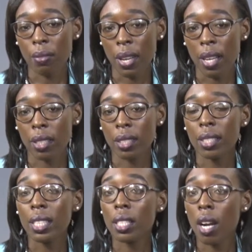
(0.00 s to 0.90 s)

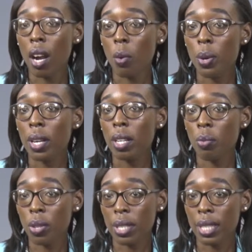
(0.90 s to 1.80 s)
violence in our
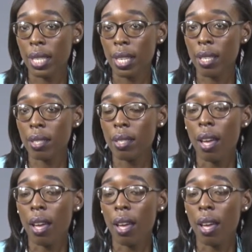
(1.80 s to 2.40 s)
communities,